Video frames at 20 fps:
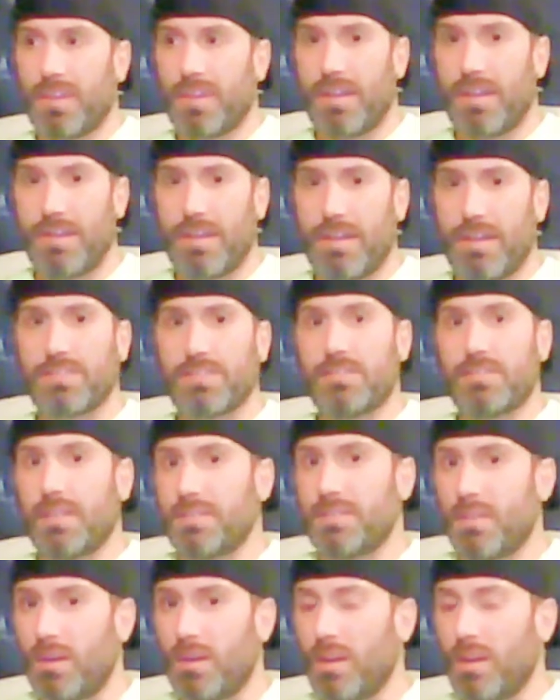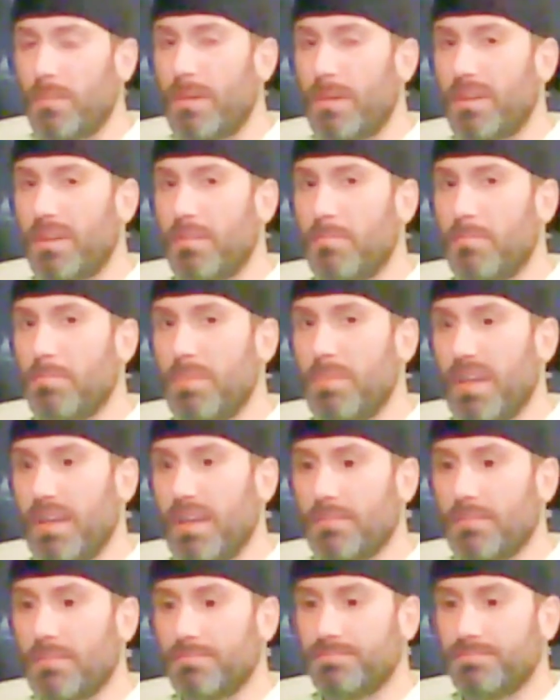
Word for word: and that's all about me.